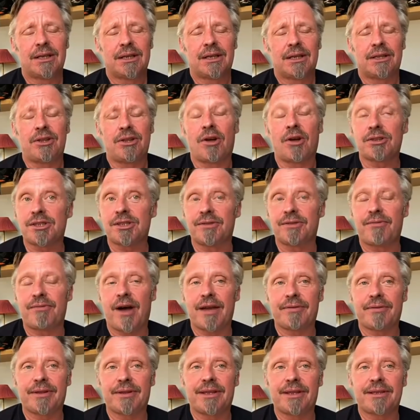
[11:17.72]
not
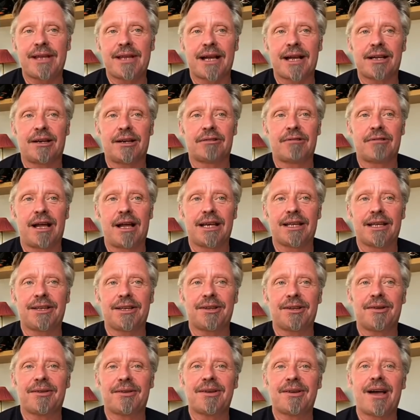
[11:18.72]
surviving the Dakar Rally,
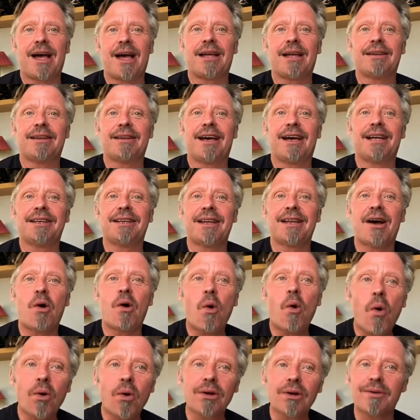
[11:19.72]
and
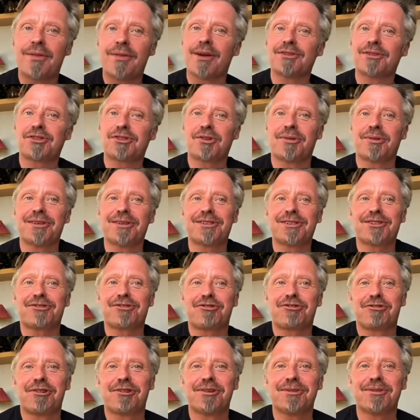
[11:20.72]
all of those stories are
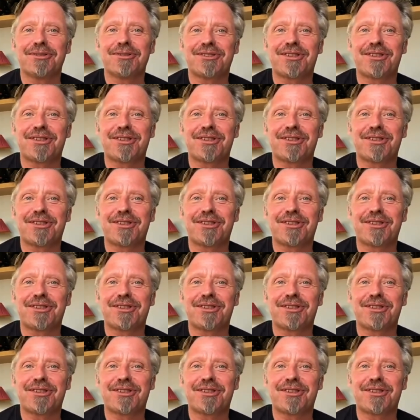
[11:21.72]
true.